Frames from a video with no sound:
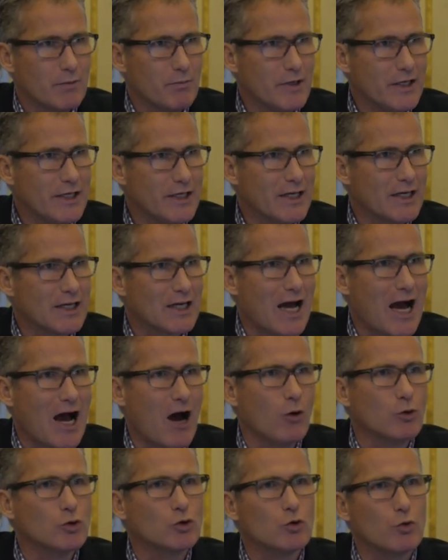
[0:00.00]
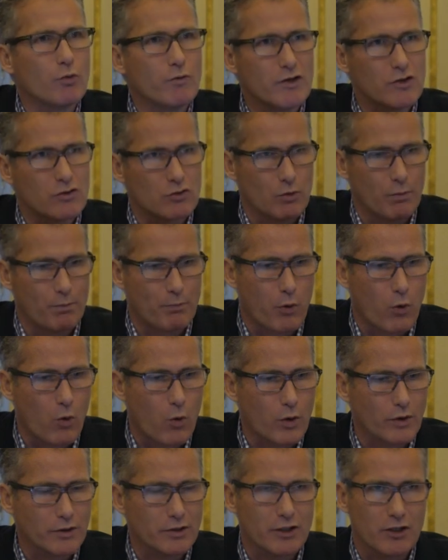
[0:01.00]
meaning how do we
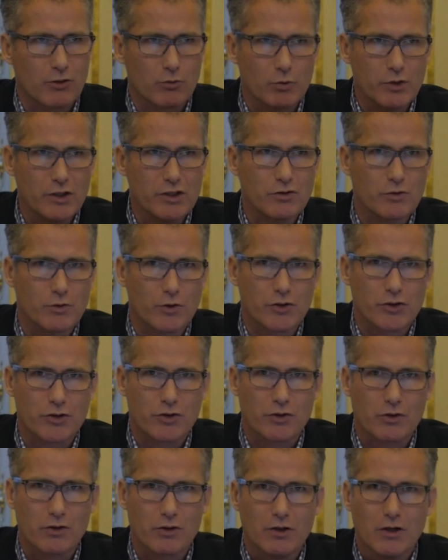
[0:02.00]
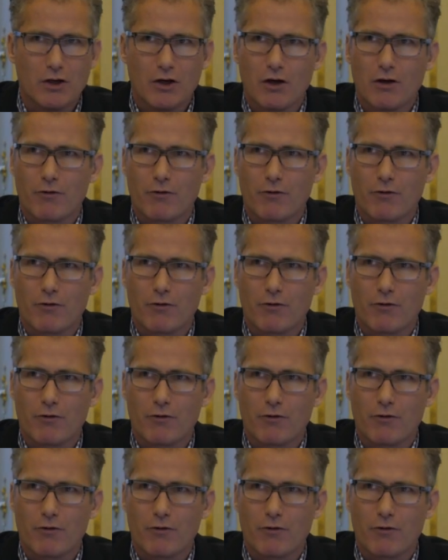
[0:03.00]
support a researcher